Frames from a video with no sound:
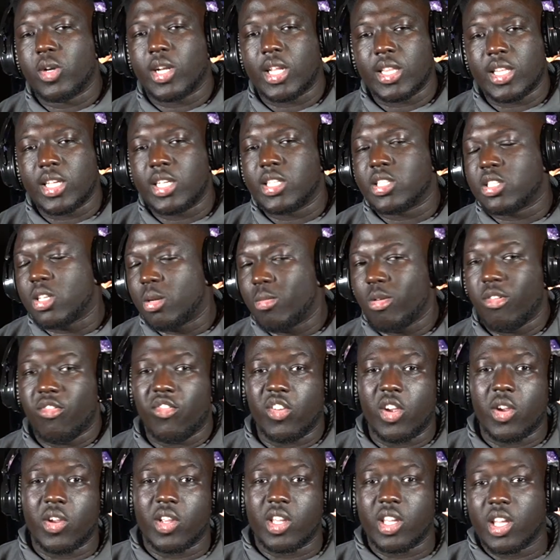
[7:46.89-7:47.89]
I think he's going to be
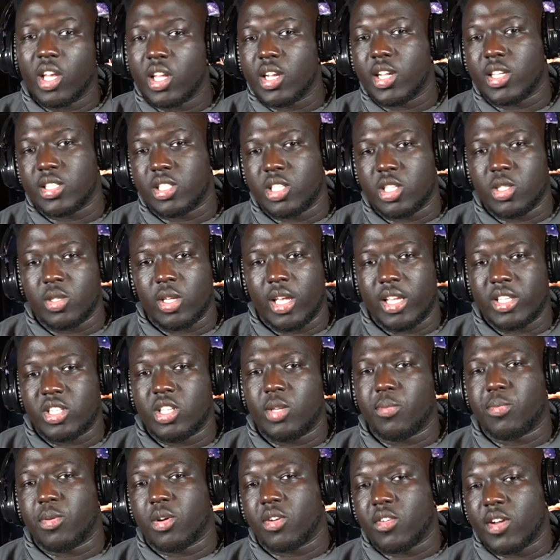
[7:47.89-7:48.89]
very good as
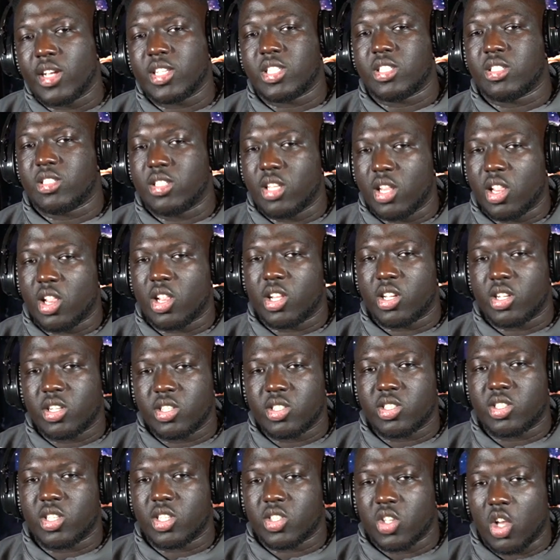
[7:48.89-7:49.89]
he progresses and
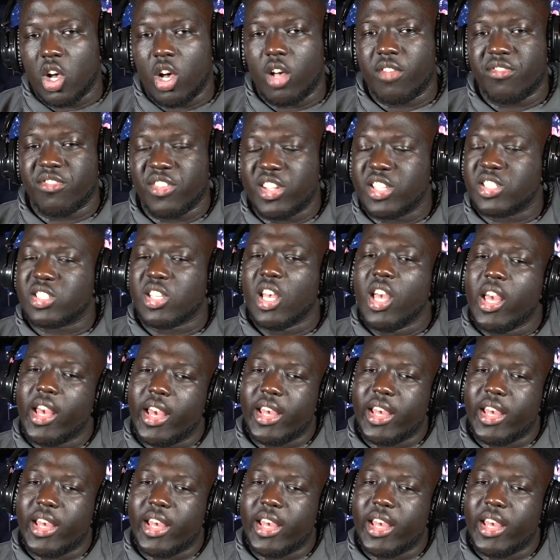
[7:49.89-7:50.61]
learns this offense